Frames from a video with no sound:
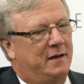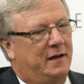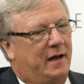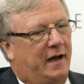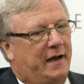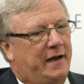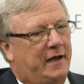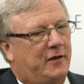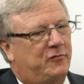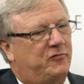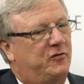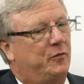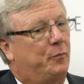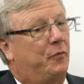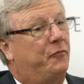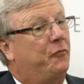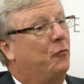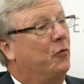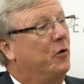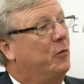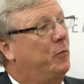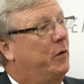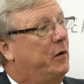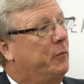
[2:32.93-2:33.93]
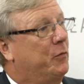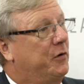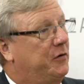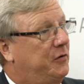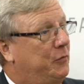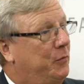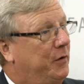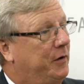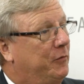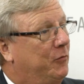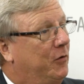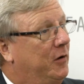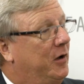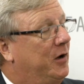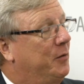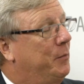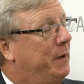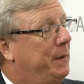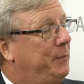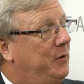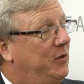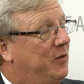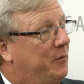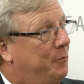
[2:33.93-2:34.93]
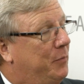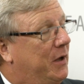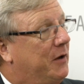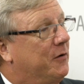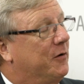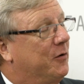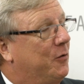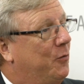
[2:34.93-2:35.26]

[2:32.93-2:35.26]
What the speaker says: I asked you before what we're doing wrong. Maybe the better